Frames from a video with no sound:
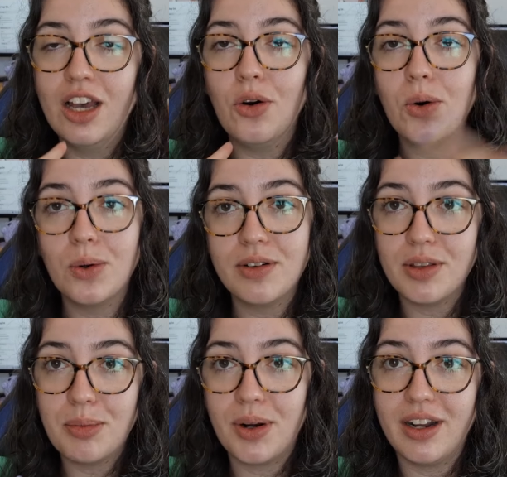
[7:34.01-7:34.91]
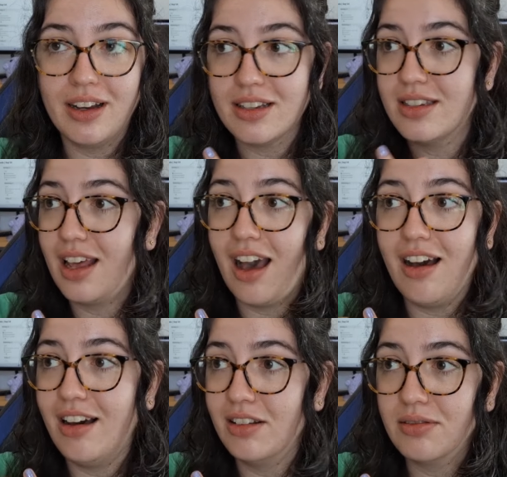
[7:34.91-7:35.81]
All of the products
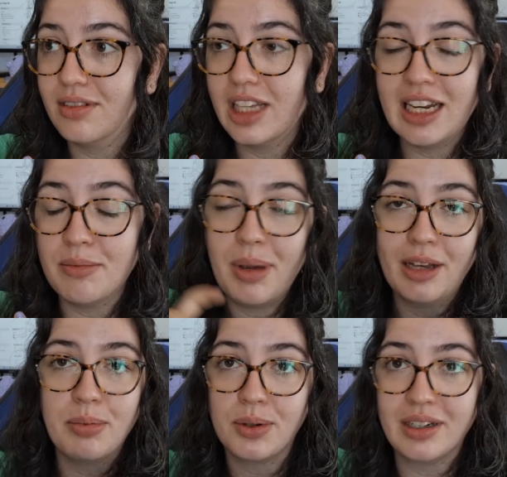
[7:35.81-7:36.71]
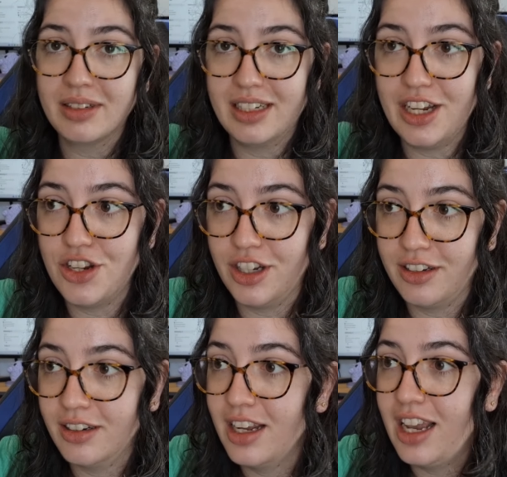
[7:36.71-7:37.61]
are in impeccable condition.